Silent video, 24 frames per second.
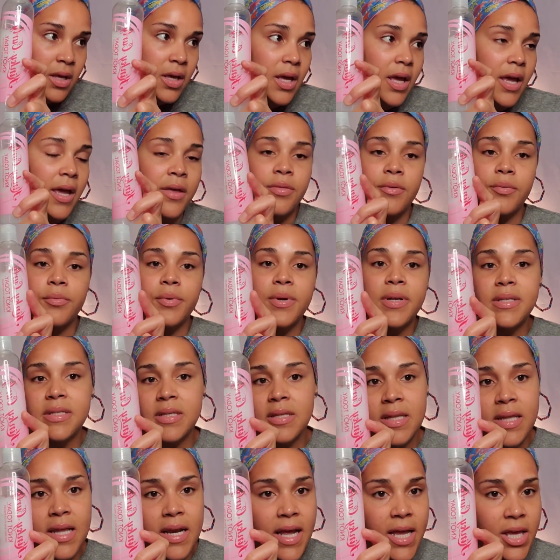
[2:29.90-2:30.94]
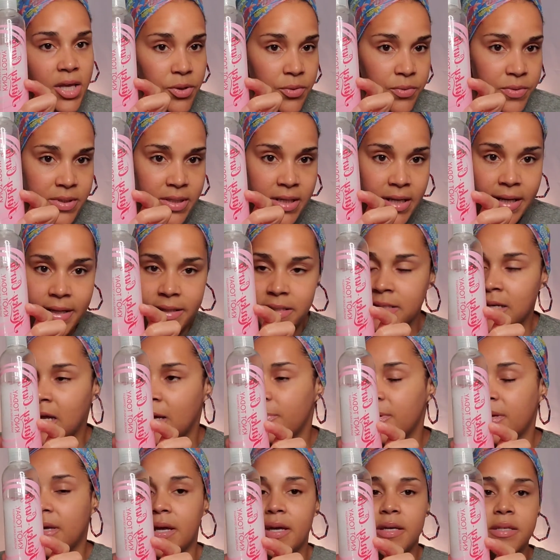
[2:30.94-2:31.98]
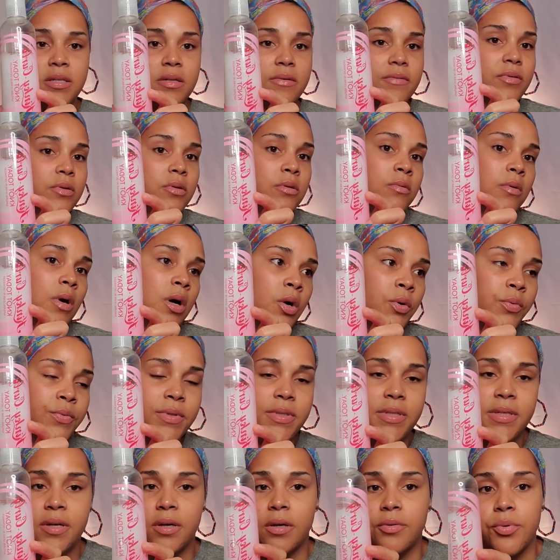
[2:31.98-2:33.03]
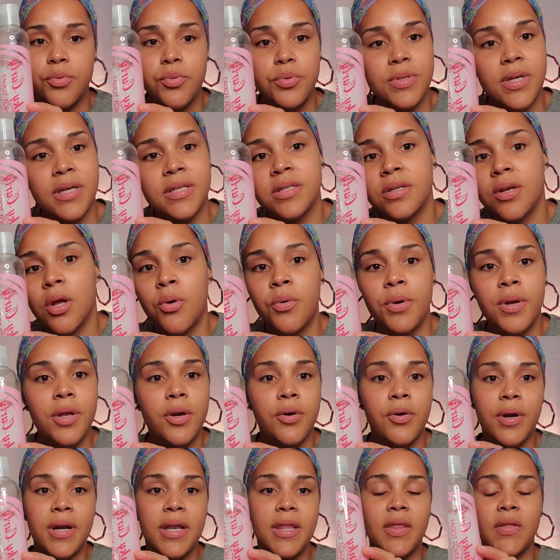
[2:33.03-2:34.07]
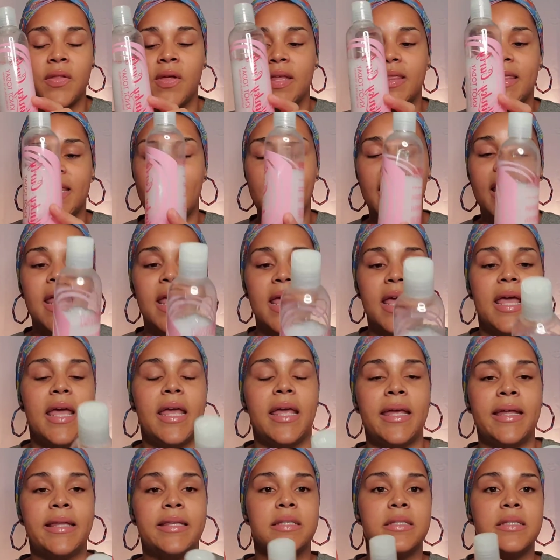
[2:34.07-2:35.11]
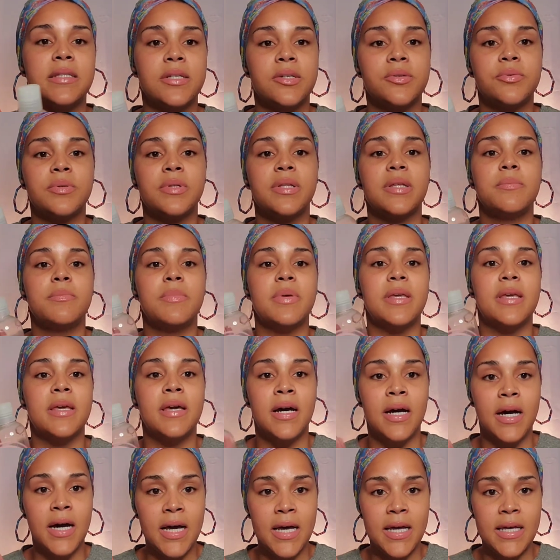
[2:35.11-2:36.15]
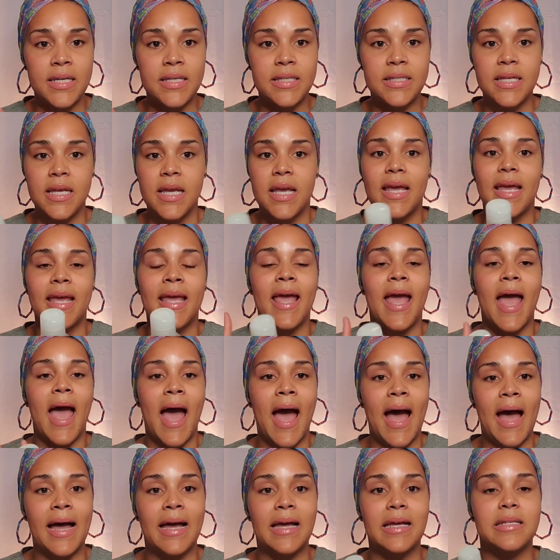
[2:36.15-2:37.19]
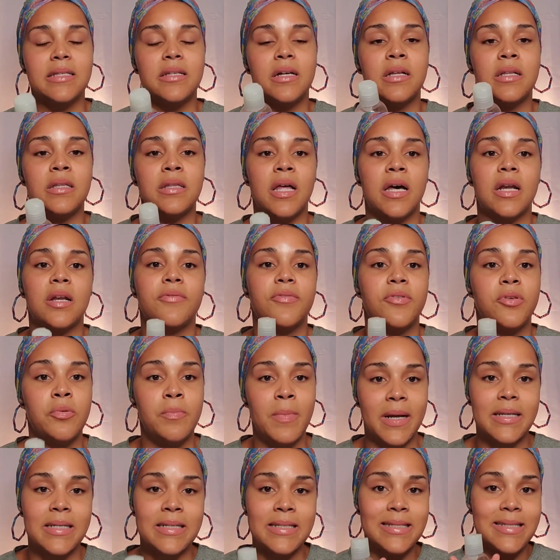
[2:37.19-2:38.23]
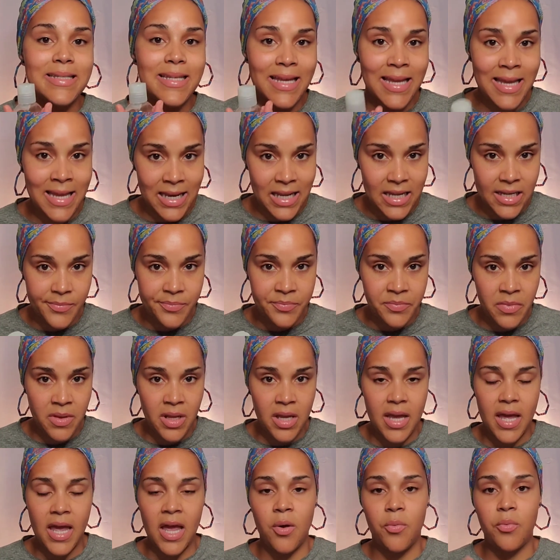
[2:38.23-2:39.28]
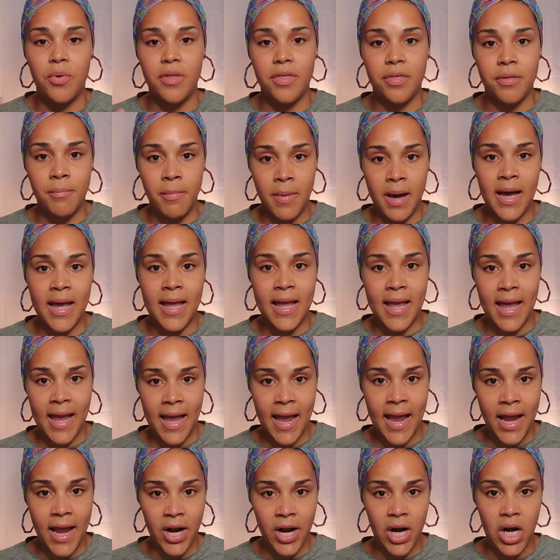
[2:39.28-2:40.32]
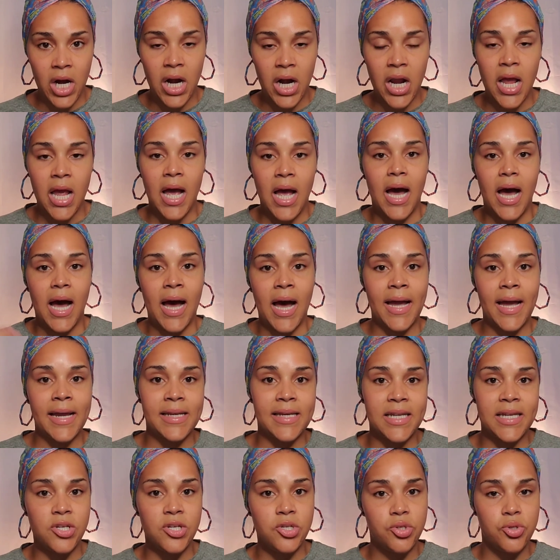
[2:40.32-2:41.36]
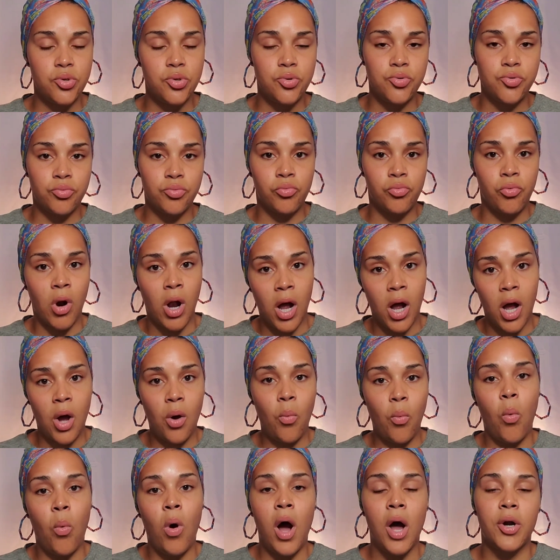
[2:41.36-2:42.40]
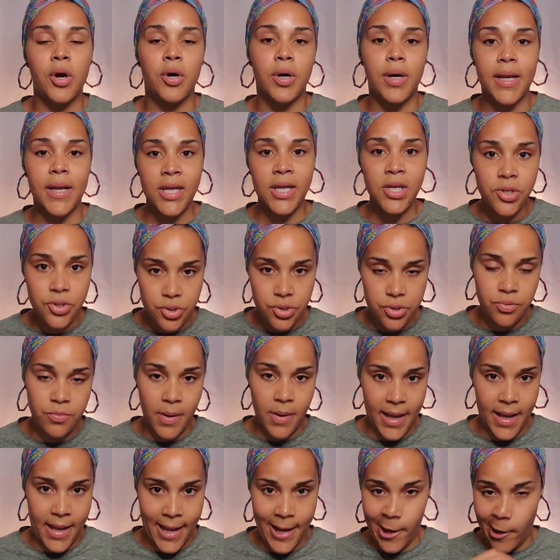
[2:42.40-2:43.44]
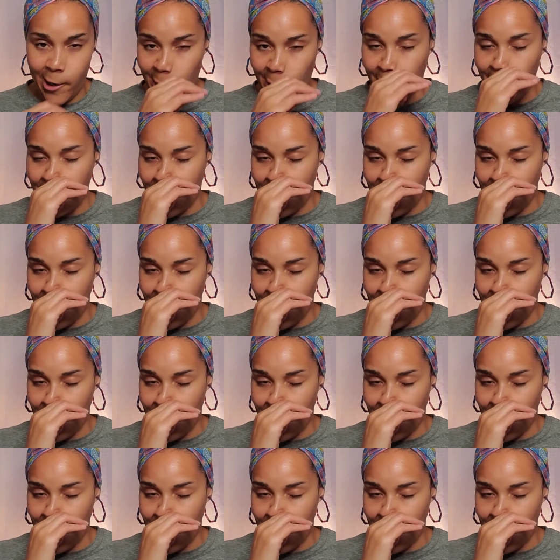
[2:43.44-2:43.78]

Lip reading: And the reason that I use it, it's not because of who owns it or who doesn't own it or anything like that. It's literally because it has a lot of humectants in it. And with my hair, I need to draw water into my hair